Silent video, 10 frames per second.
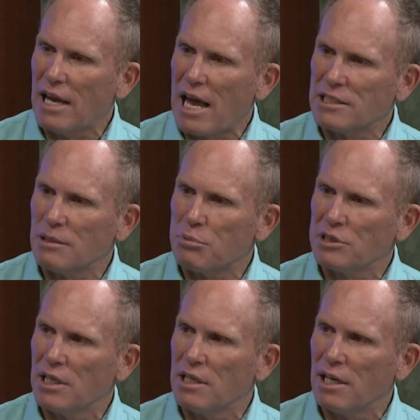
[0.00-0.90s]
actually
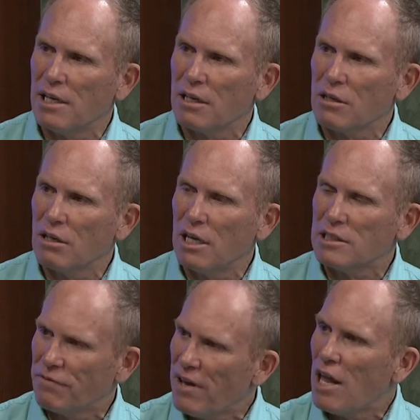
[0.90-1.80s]
present it in a, it's
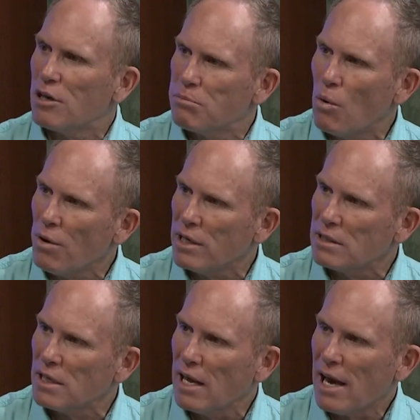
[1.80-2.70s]
a valid point,
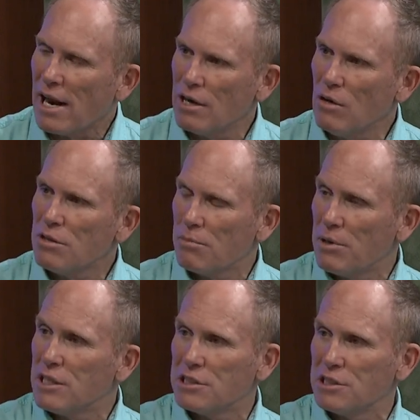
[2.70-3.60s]
yeah. and I know they're
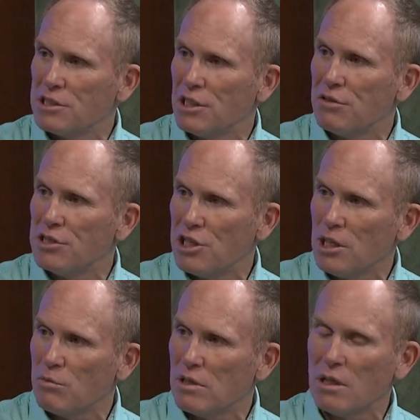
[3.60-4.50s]
being sincere and
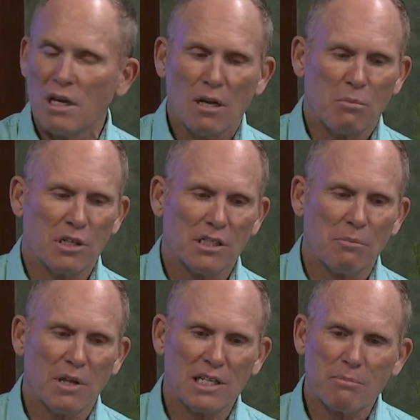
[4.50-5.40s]
genuine, but
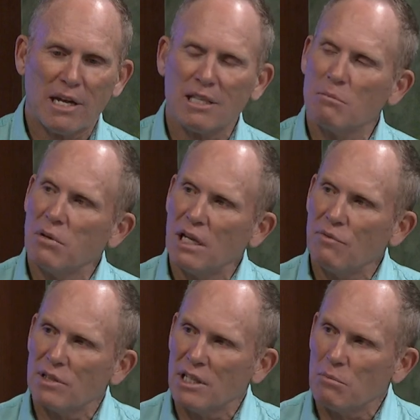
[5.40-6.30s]
something has made them believe
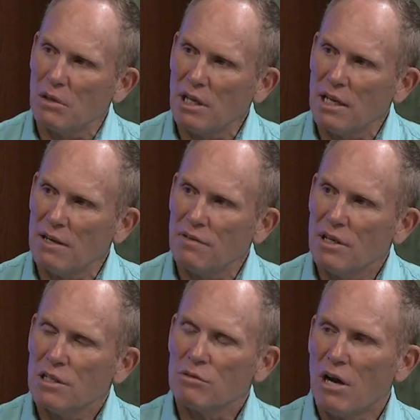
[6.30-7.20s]
what they believe,
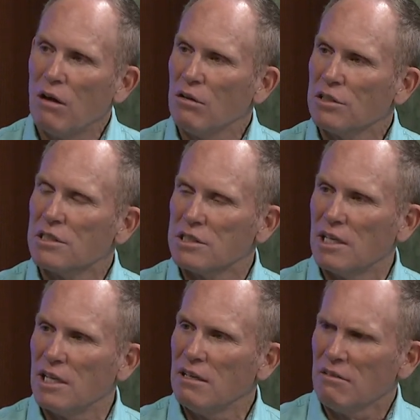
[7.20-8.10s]
so I'll look to
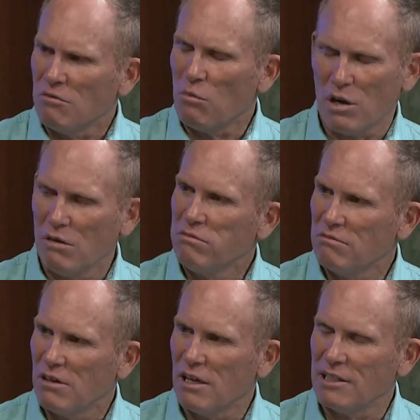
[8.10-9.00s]
see, well,
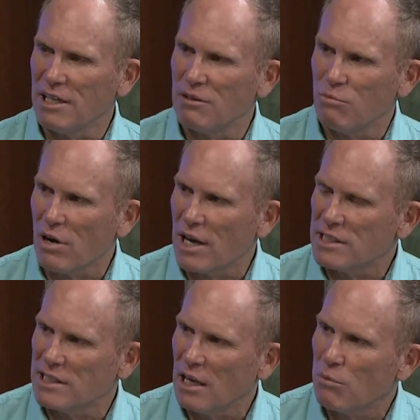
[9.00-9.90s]
did what I
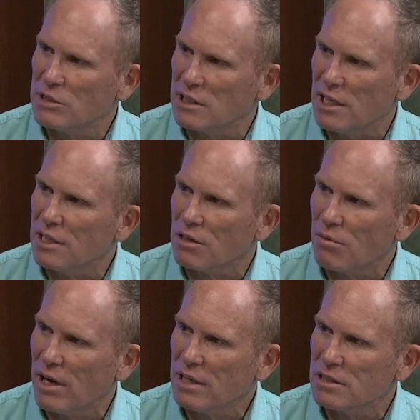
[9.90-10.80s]
say, was it
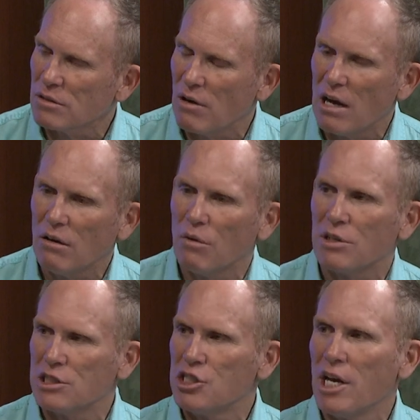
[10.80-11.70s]
incorrect? So I'll
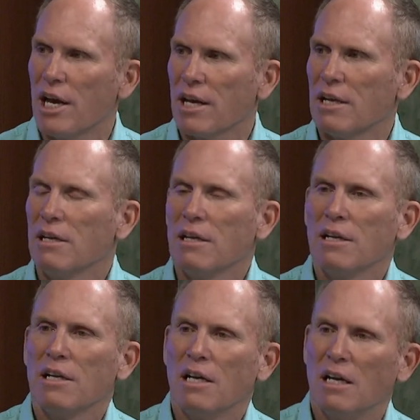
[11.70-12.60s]
always check
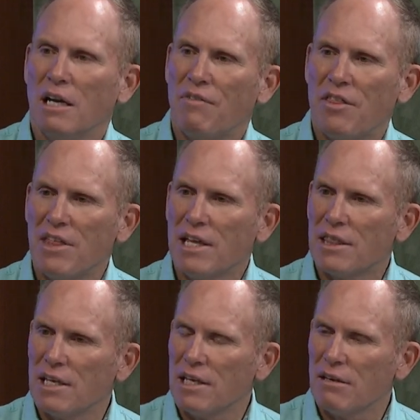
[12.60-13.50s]
uh, if I think
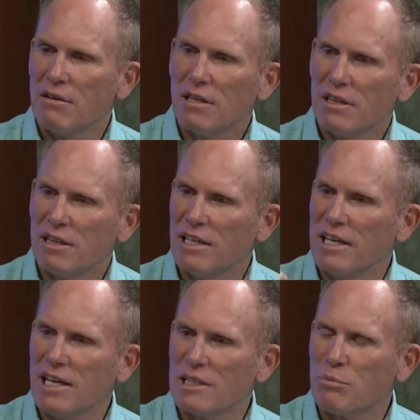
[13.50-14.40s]
the
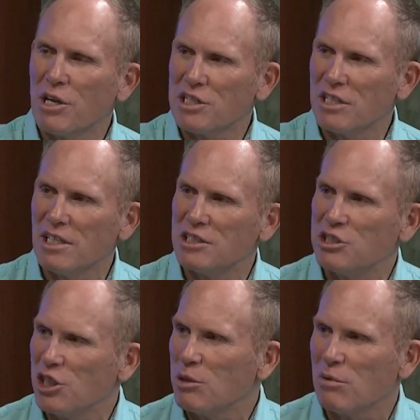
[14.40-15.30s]
the expression is
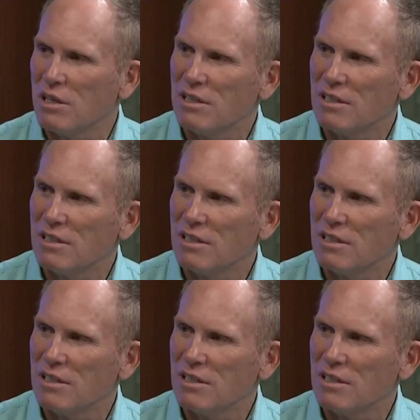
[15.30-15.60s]
genuine